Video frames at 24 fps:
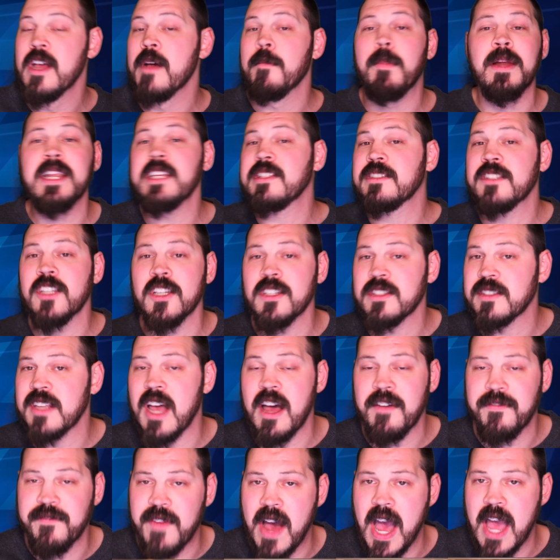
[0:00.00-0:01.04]
But he still
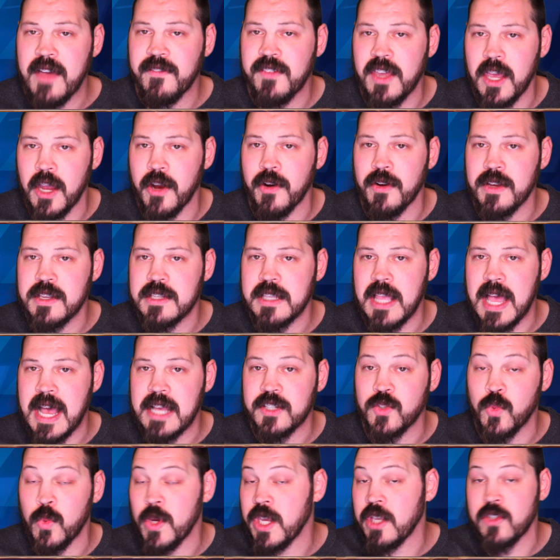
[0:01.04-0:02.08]
saw 5 carries
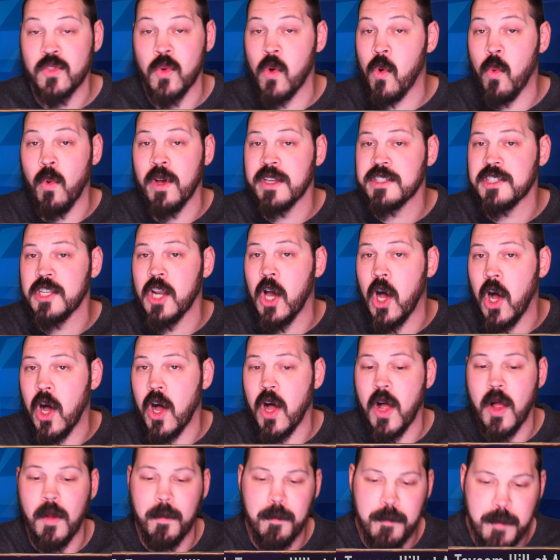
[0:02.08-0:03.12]
last week, so it wasn't
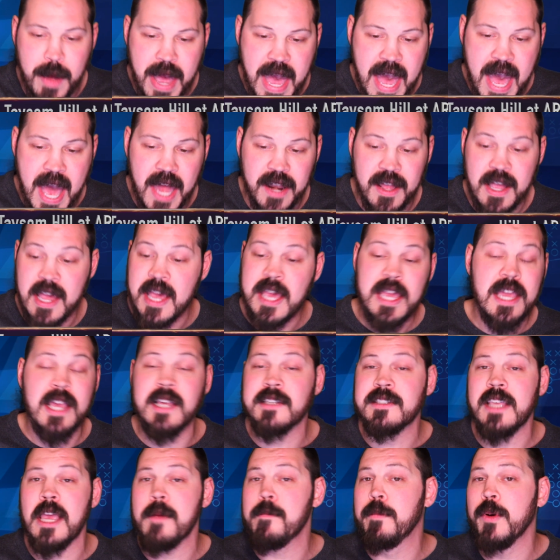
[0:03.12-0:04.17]
all bad. He
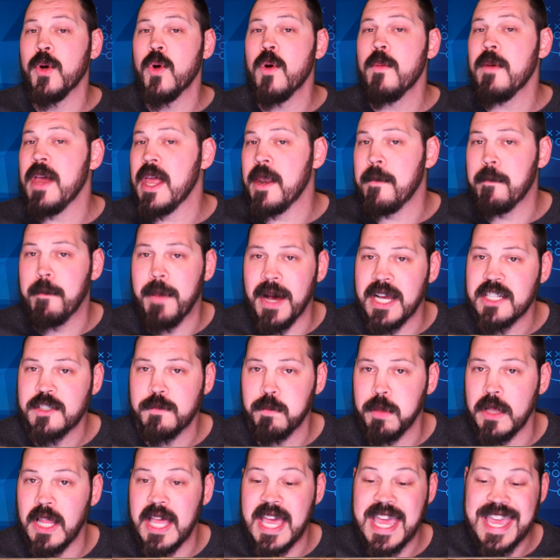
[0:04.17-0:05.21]
is a boom and bust
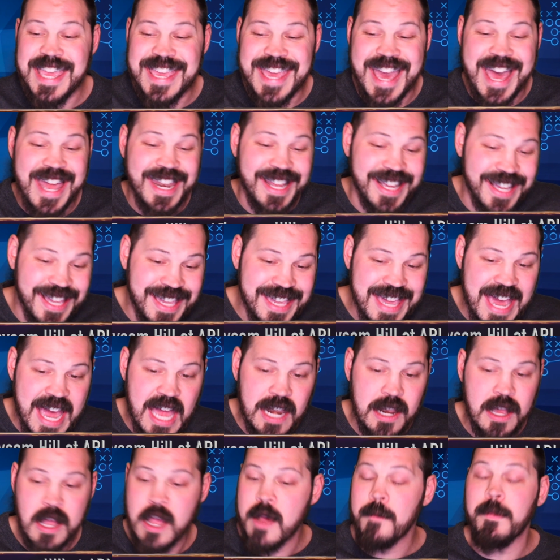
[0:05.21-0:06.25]
play yet
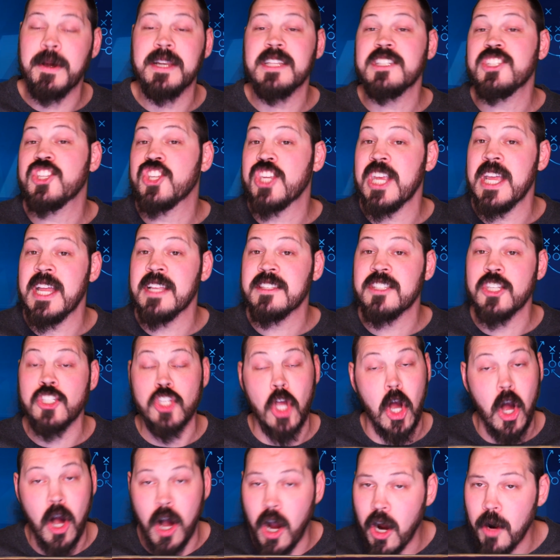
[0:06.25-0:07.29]
again, but his chances
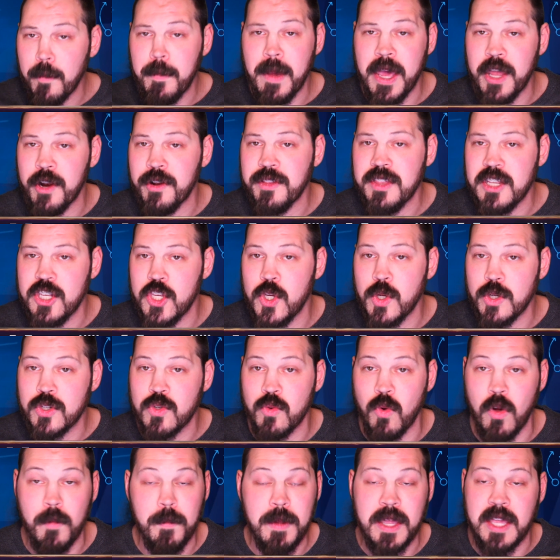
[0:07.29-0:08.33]
are better than
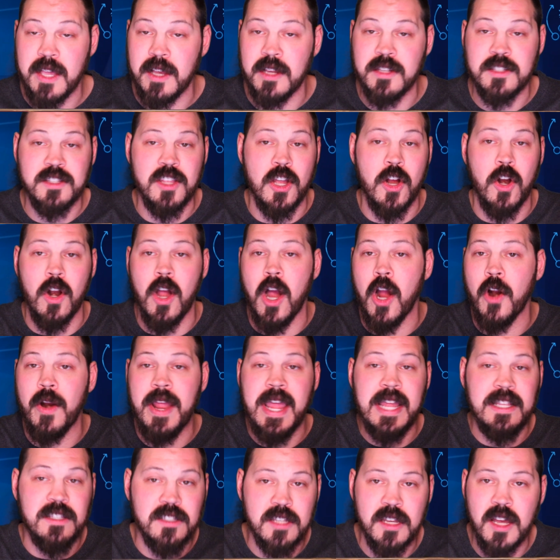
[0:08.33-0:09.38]
usual because there are
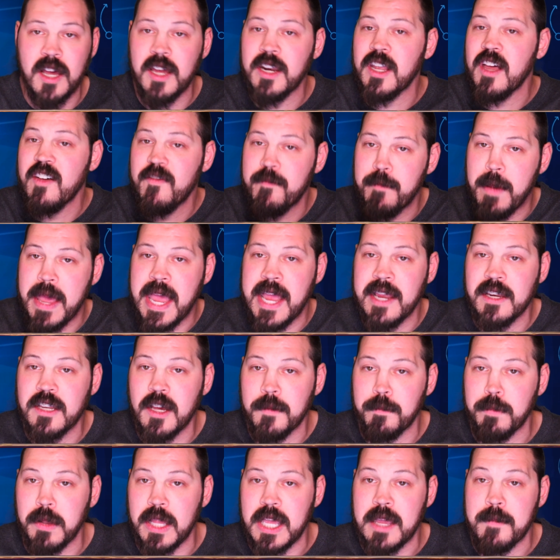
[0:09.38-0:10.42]
a ton of banged
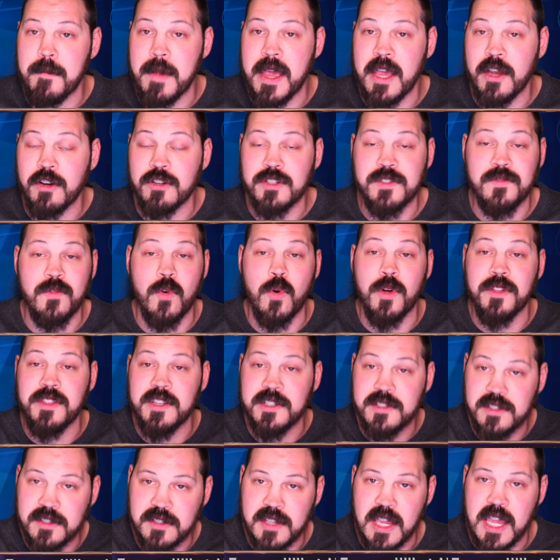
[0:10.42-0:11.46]
up playmakers for
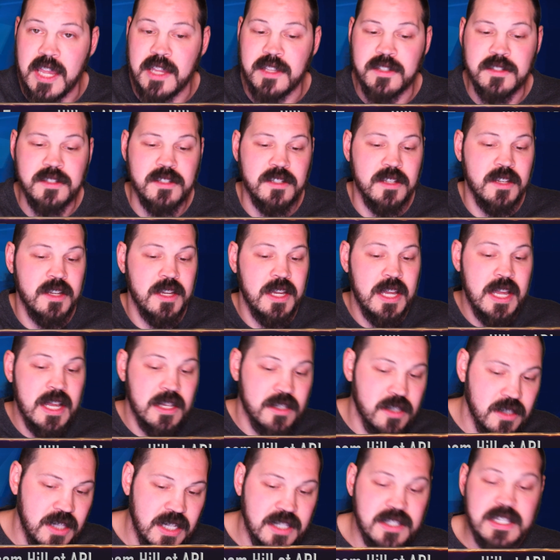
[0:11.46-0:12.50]
the Saints.
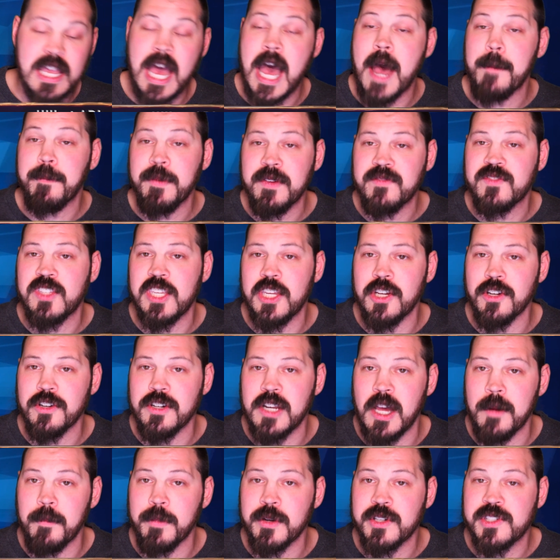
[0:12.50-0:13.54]
To the top of tier
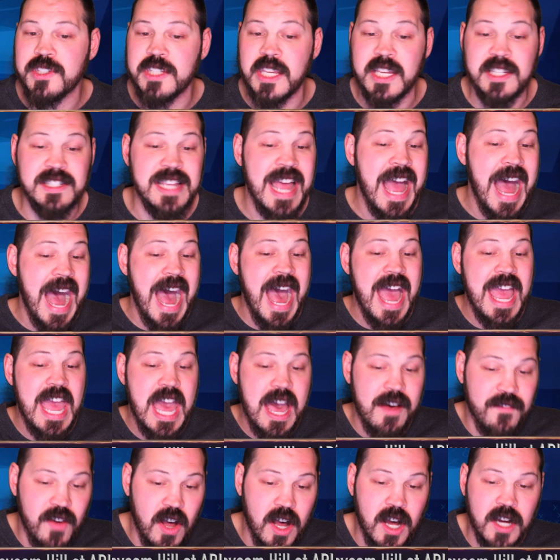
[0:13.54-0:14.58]
number 6, I
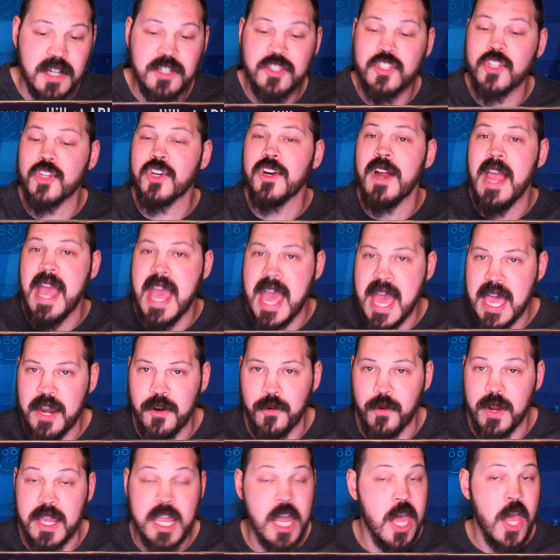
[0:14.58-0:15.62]
have Hunter
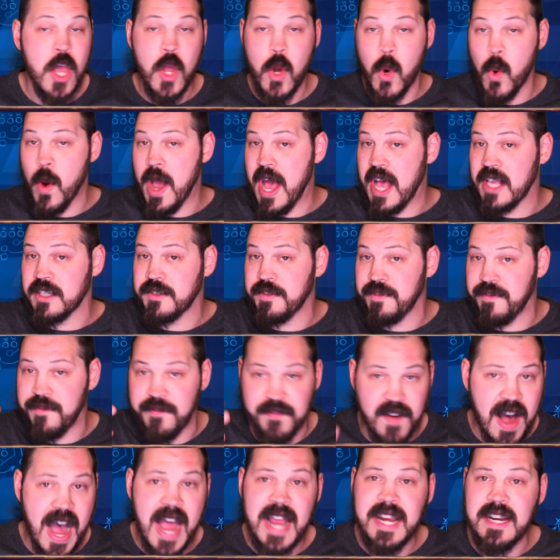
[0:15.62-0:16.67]
Henry, who has
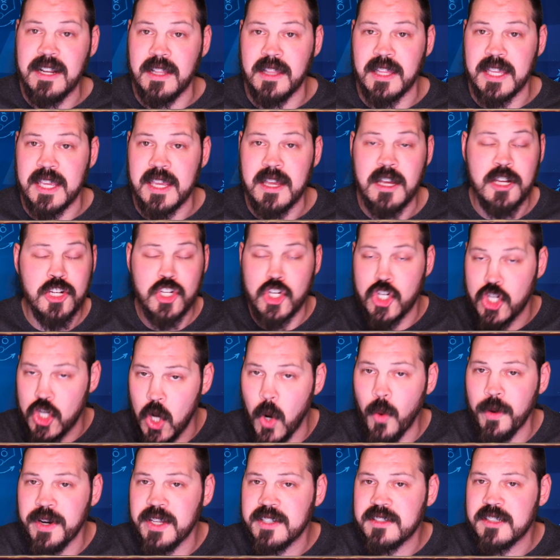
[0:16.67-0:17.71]
finally
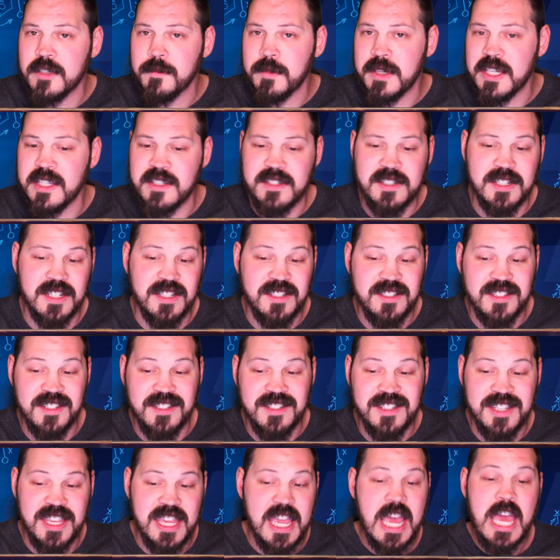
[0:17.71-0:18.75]
shown us some
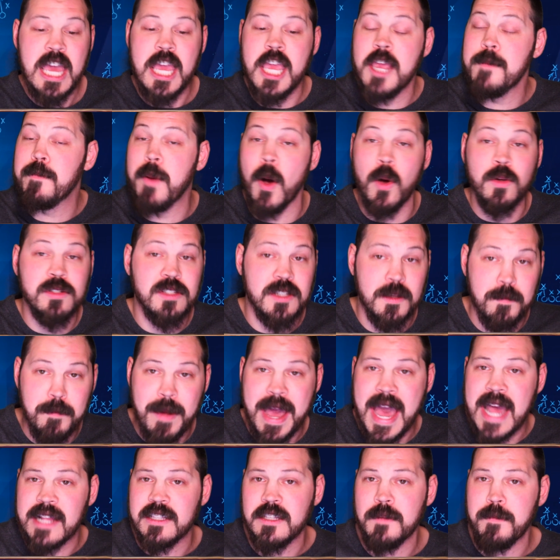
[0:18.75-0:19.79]
consistency. He posted
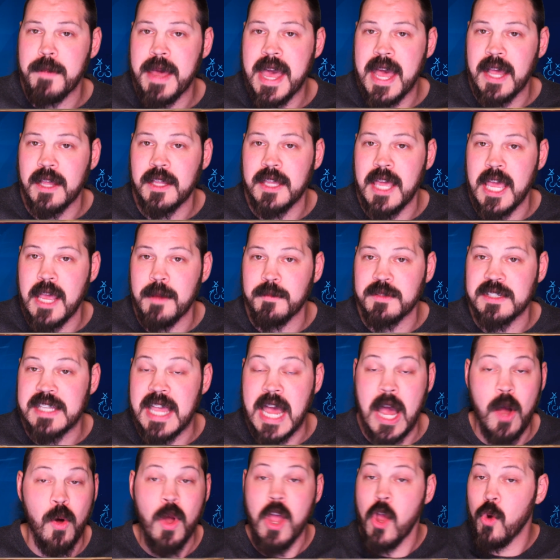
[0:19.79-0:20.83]
back-to-back games
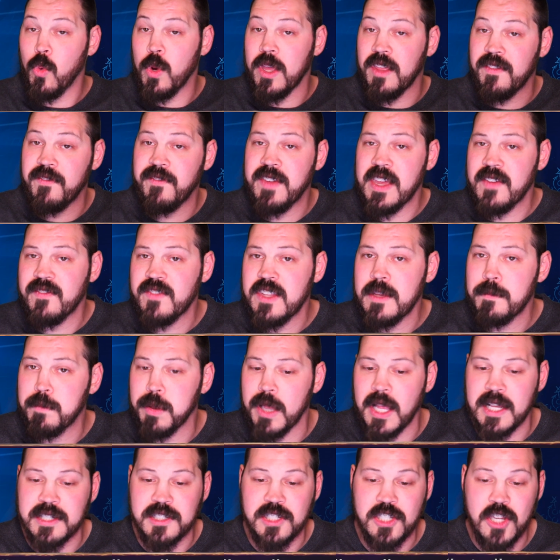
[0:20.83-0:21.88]
now with 50
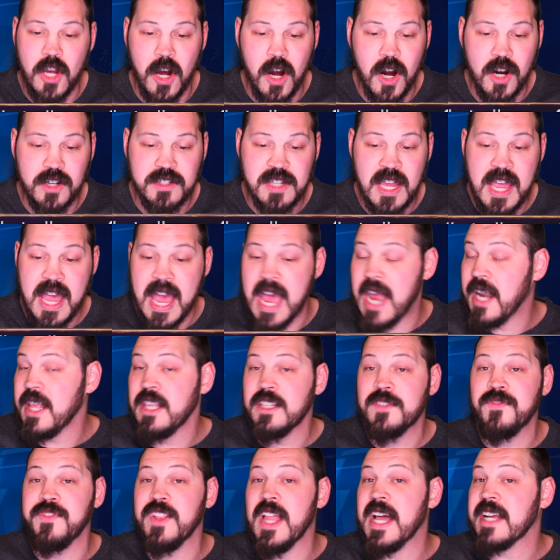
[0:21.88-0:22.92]
plus yards, and
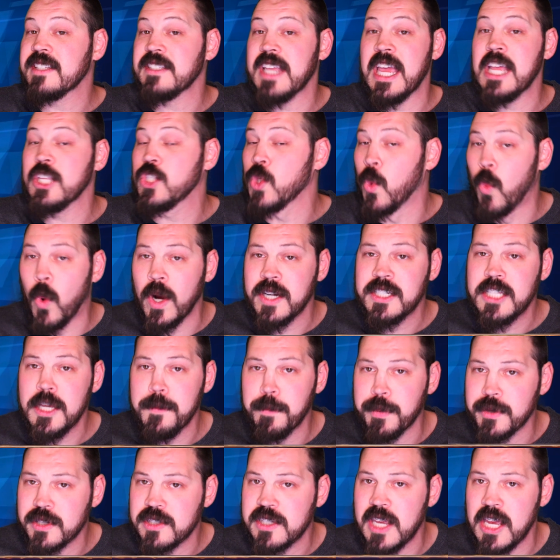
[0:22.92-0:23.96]
he's flexed a
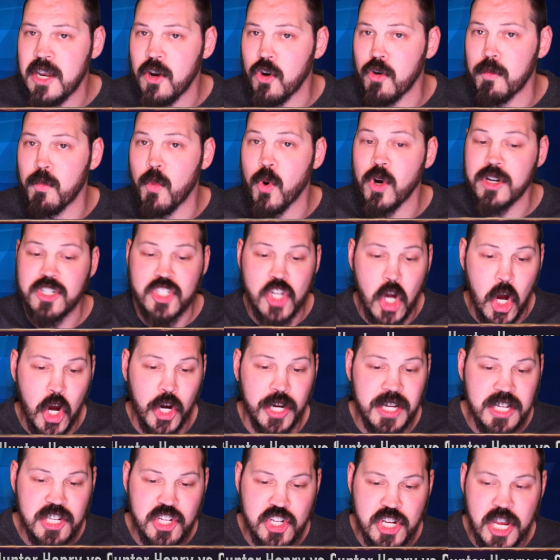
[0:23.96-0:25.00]
20% or more
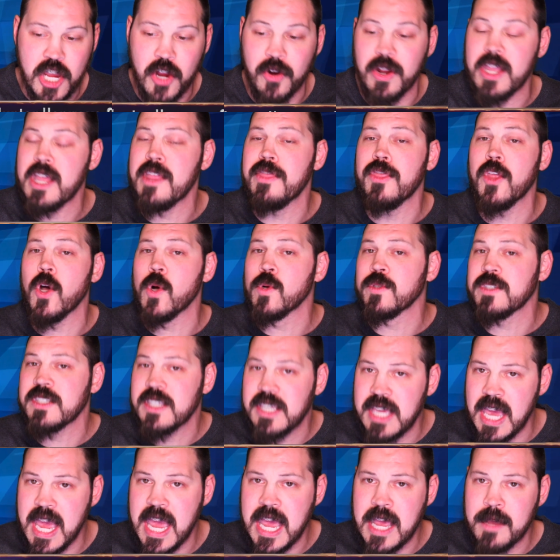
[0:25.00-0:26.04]
target share in those
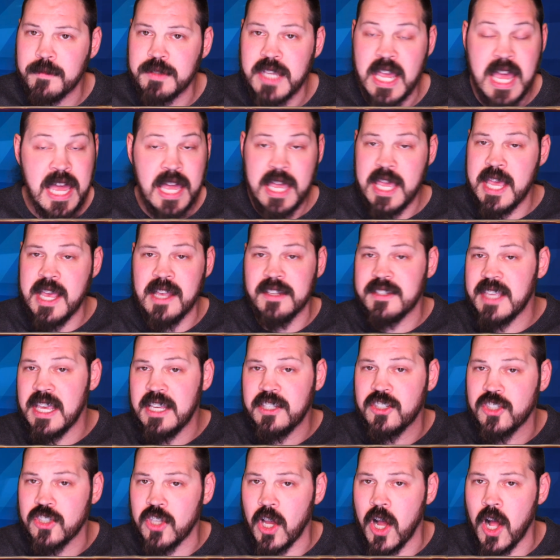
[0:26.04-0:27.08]
games. He is
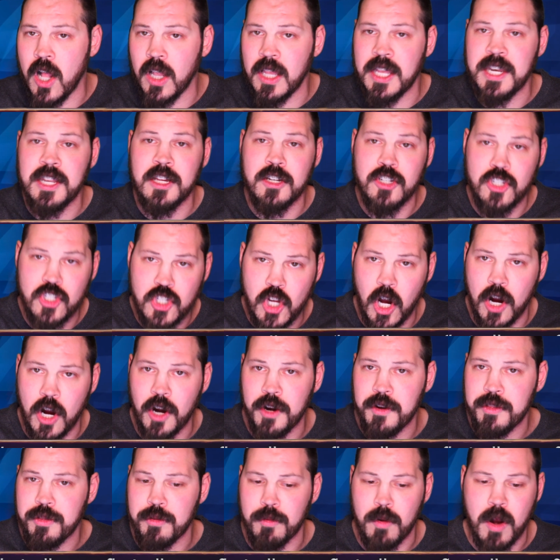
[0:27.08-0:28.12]
a solid
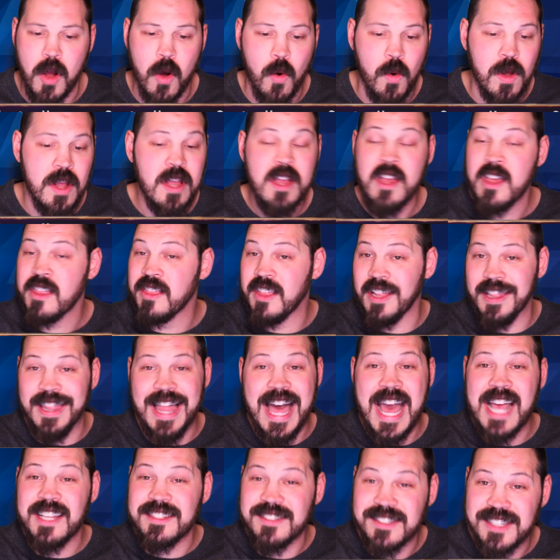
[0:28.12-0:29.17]
dart throw. The
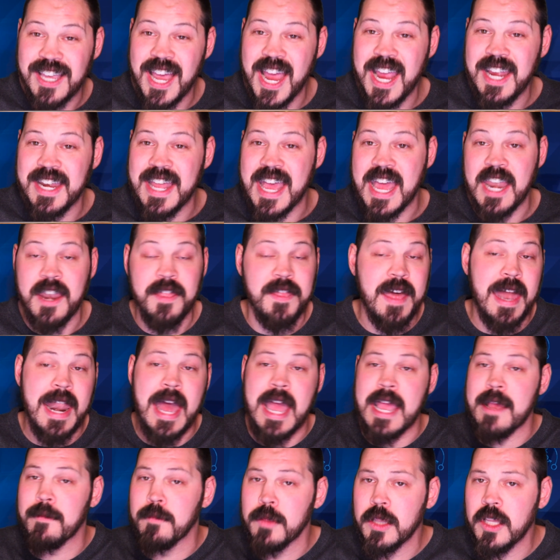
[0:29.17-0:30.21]
last tight end that
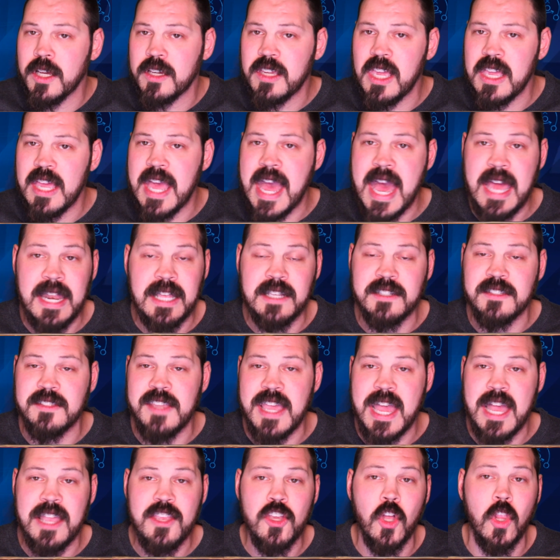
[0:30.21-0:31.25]
I am looking at is
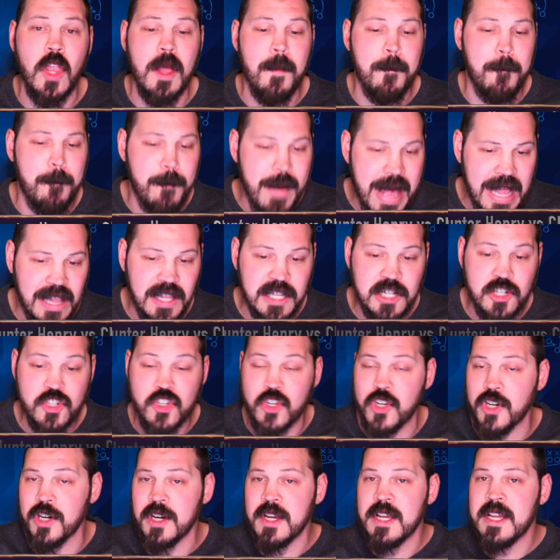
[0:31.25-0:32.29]
Daniel
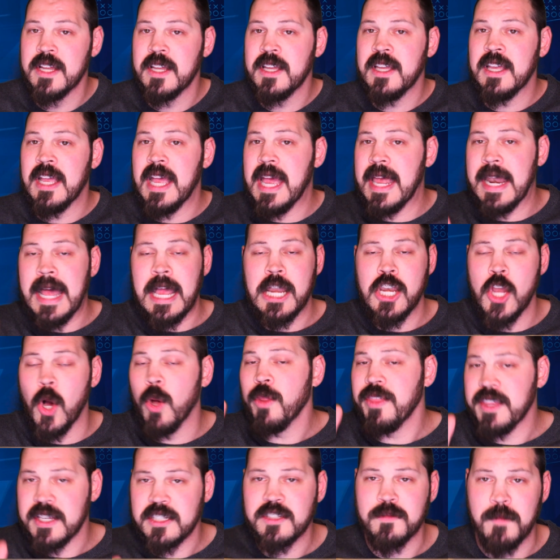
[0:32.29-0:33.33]
Bellinger, and I know
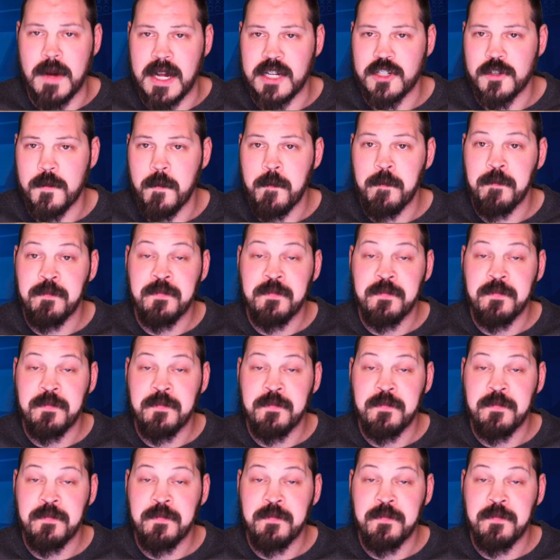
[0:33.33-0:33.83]
this much.